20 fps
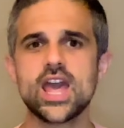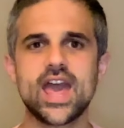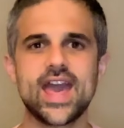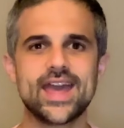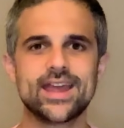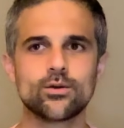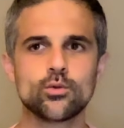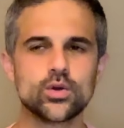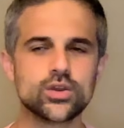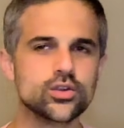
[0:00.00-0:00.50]

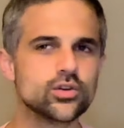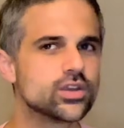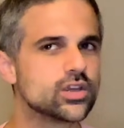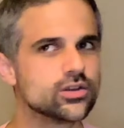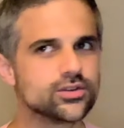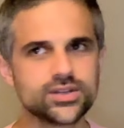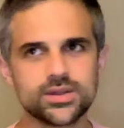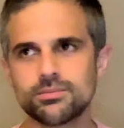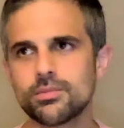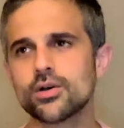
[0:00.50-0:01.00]
And when you kill
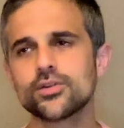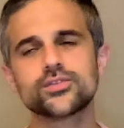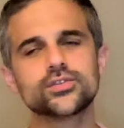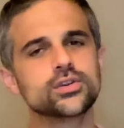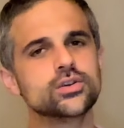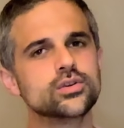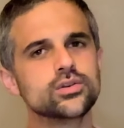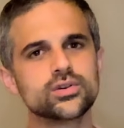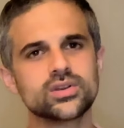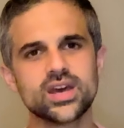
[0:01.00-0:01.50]
the monster,
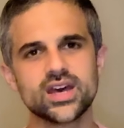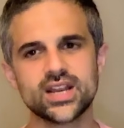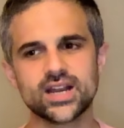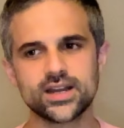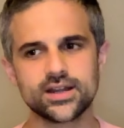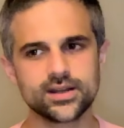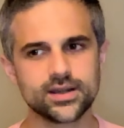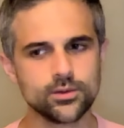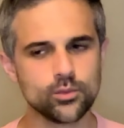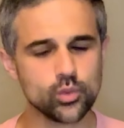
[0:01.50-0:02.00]
you get a
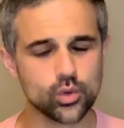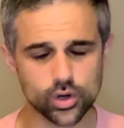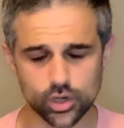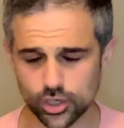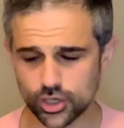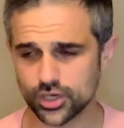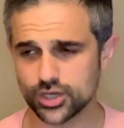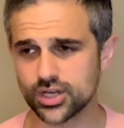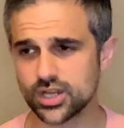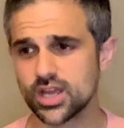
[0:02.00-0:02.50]

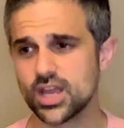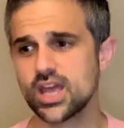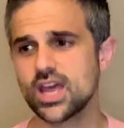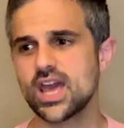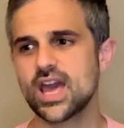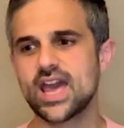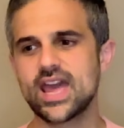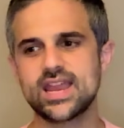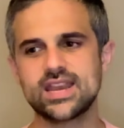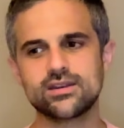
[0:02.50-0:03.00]
reward.
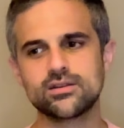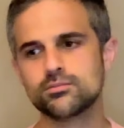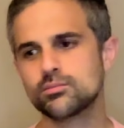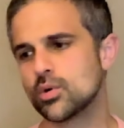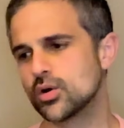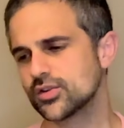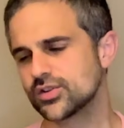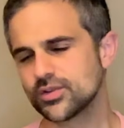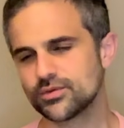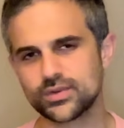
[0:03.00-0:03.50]
And
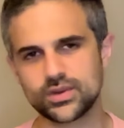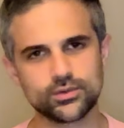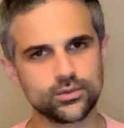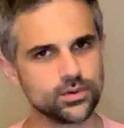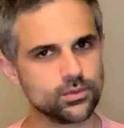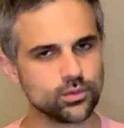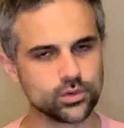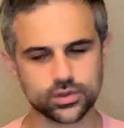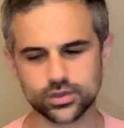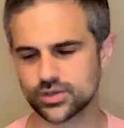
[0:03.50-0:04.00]
most of the
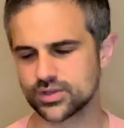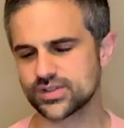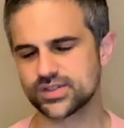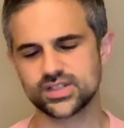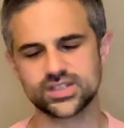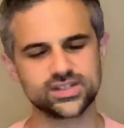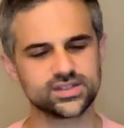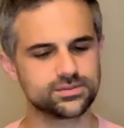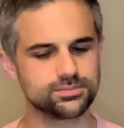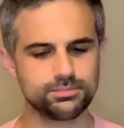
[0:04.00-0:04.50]
rewards
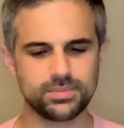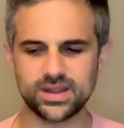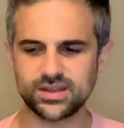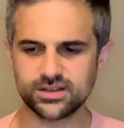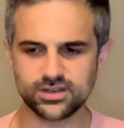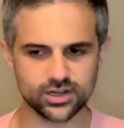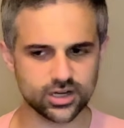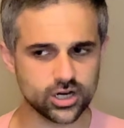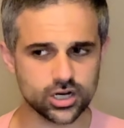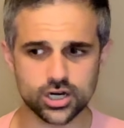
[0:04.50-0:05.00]
is
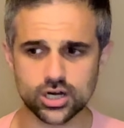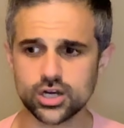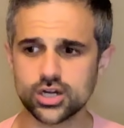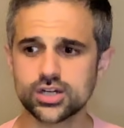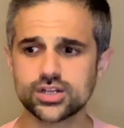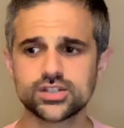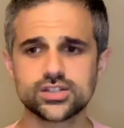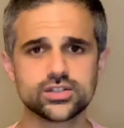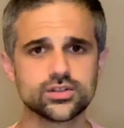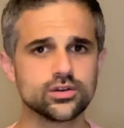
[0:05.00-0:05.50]
better
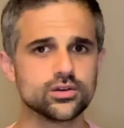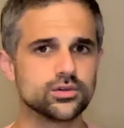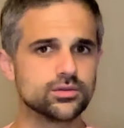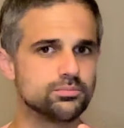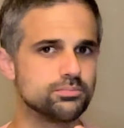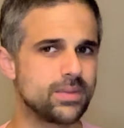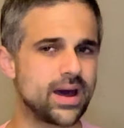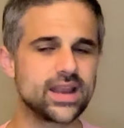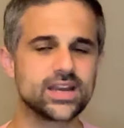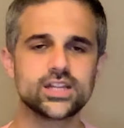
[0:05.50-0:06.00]
cards or
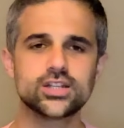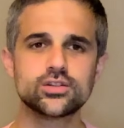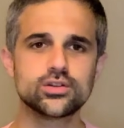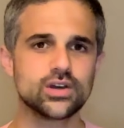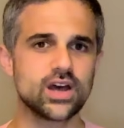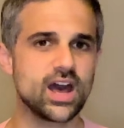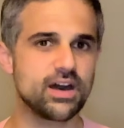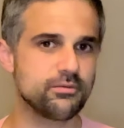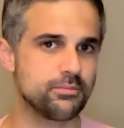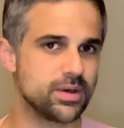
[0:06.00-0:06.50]
money to
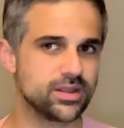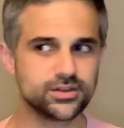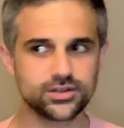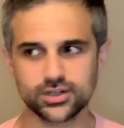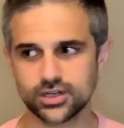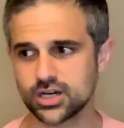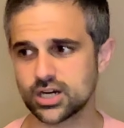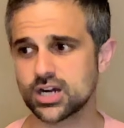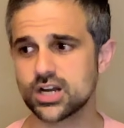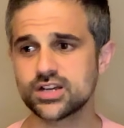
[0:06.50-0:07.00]
have better
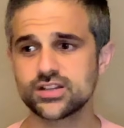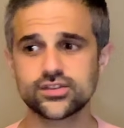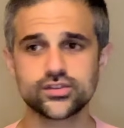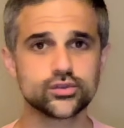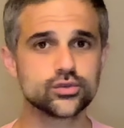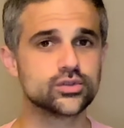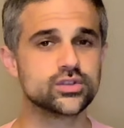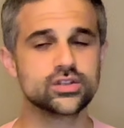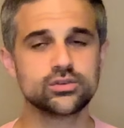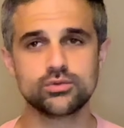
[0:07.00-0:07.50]
cards,
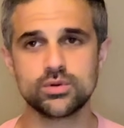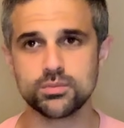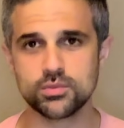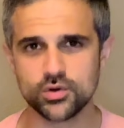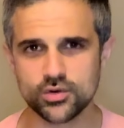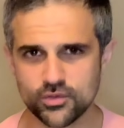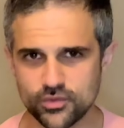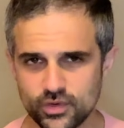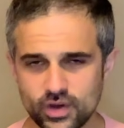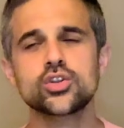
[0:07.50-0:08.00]
to
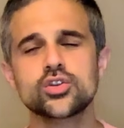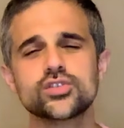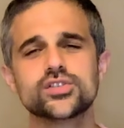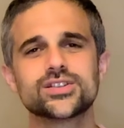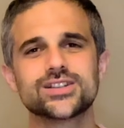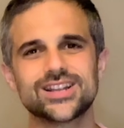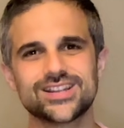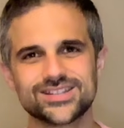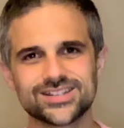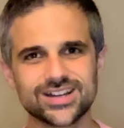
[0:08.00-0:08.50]
remove
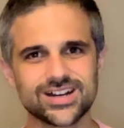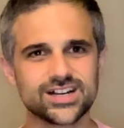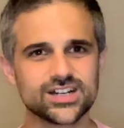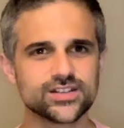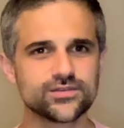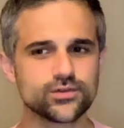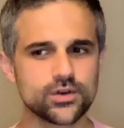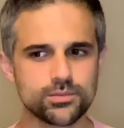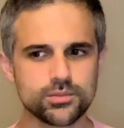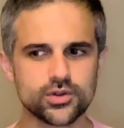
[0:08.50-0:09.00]
useless cards
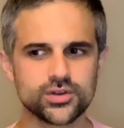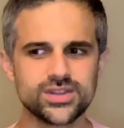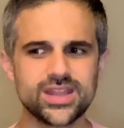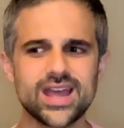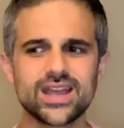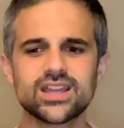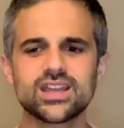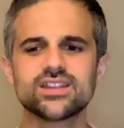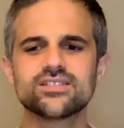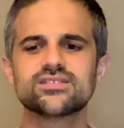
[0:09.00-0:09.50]
from your
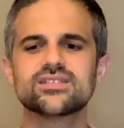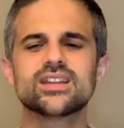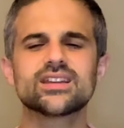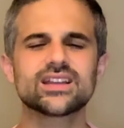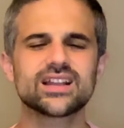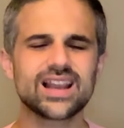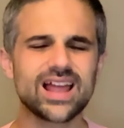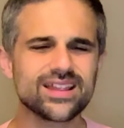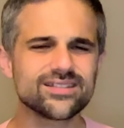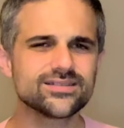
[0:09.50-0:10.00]
deck. It's a
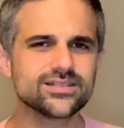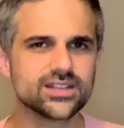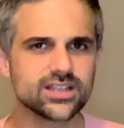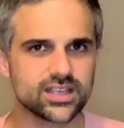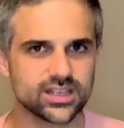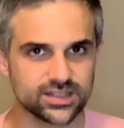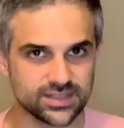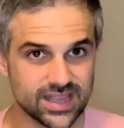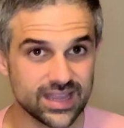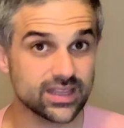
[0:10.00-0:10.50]
classic
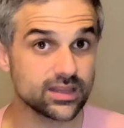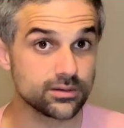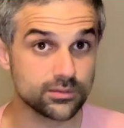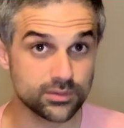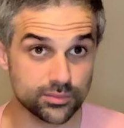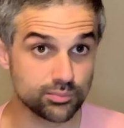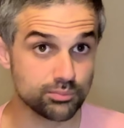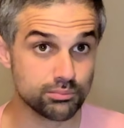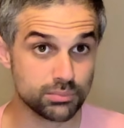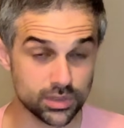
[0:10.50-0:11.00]
deck
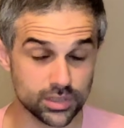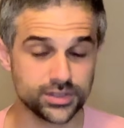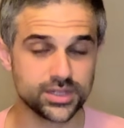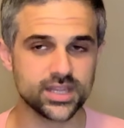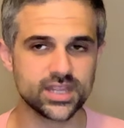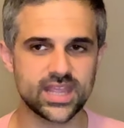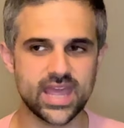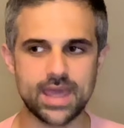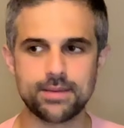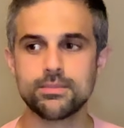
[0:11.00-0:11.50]

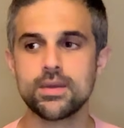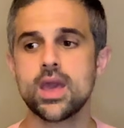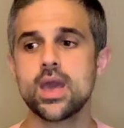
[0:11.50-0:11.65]
building game.